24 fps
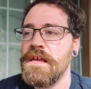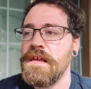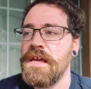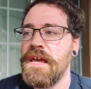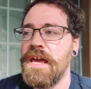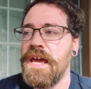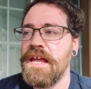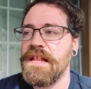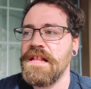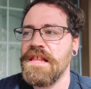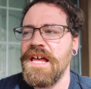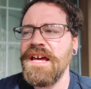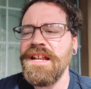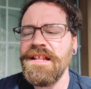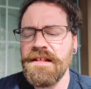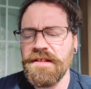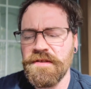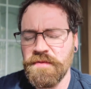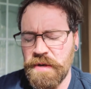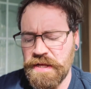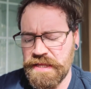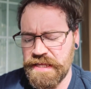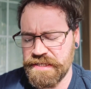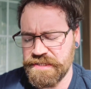And a lot of the
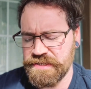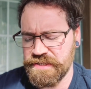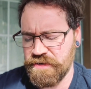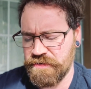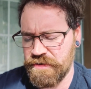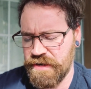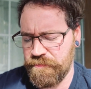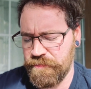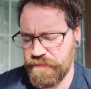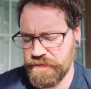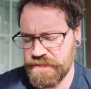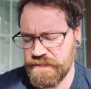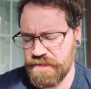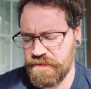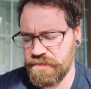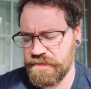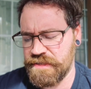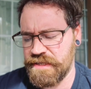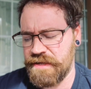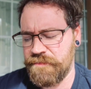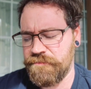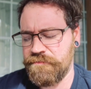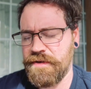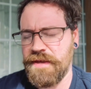Twilight Zone episodes
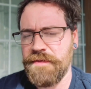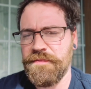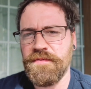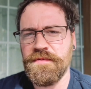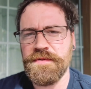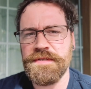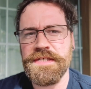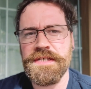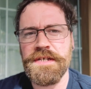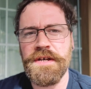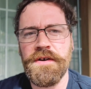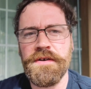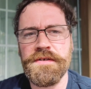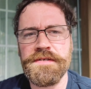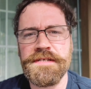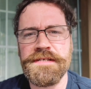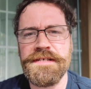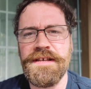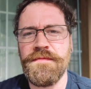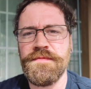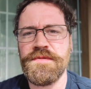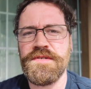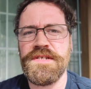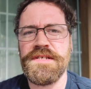have people with cigars because
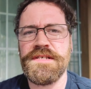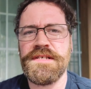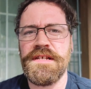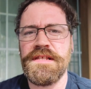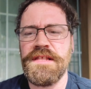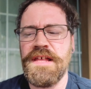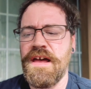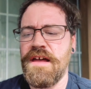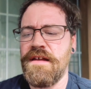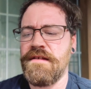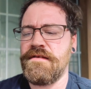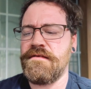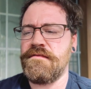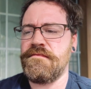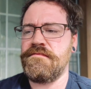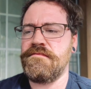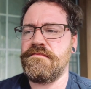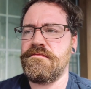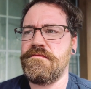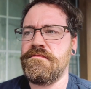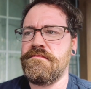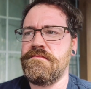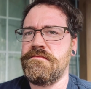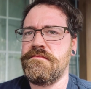that was just a lot
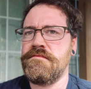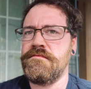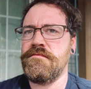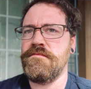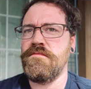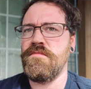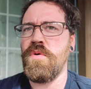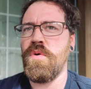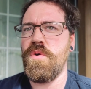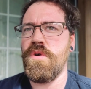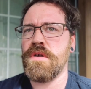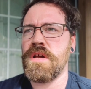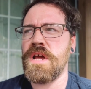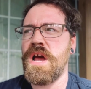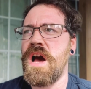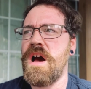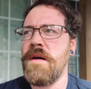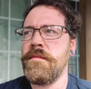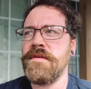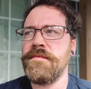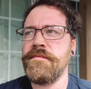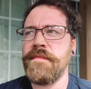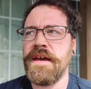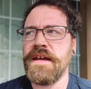more
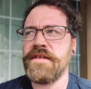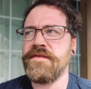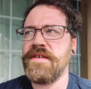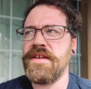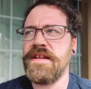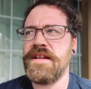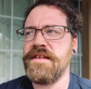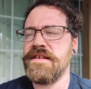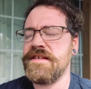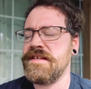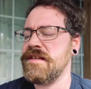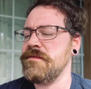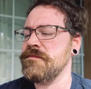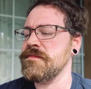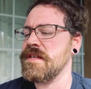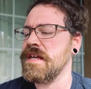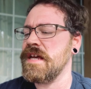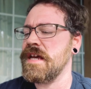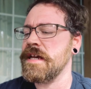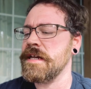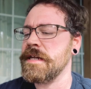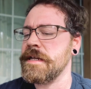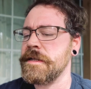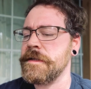common back then, it seems
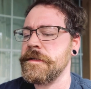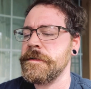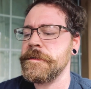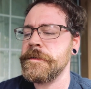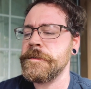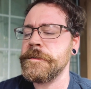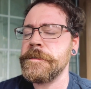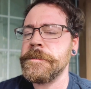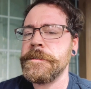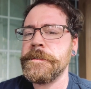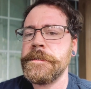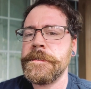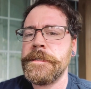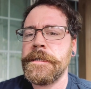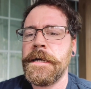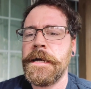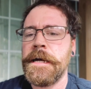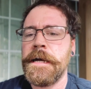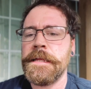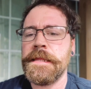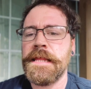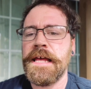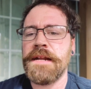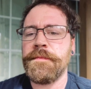like.
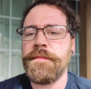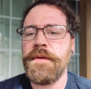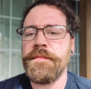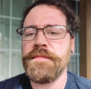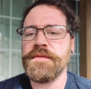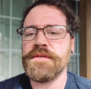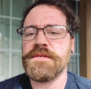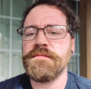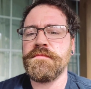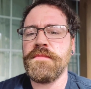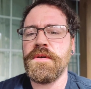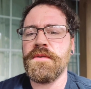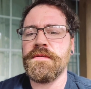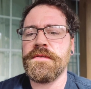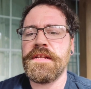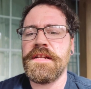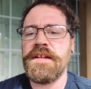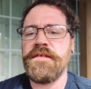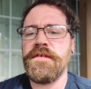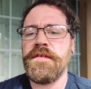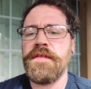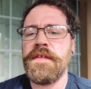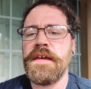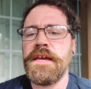A lot of people smoked and
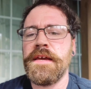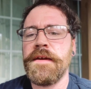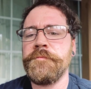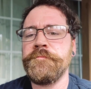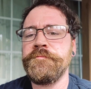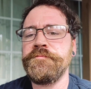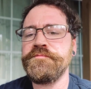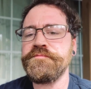everything.